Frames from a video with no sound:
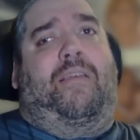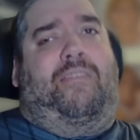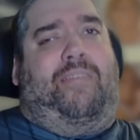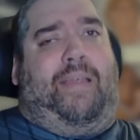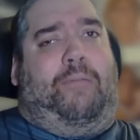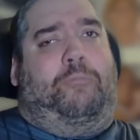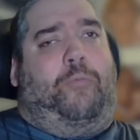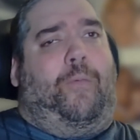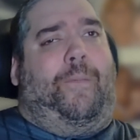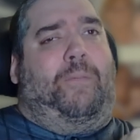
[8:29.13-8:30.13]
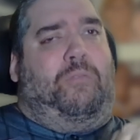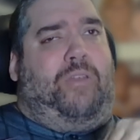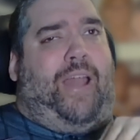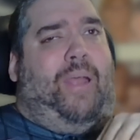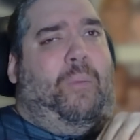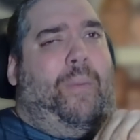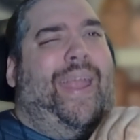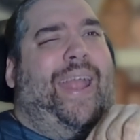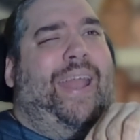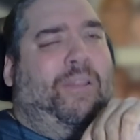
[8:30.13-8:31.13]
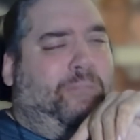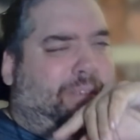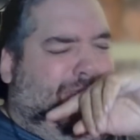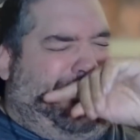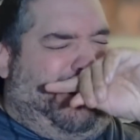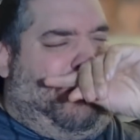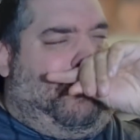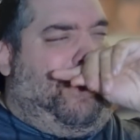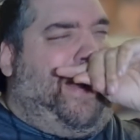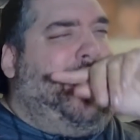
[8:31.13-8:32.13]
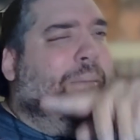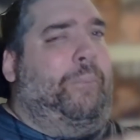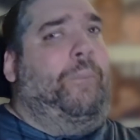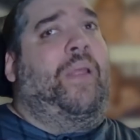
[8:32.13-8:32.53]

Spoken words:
safe 4th of July weekend as you celebrate.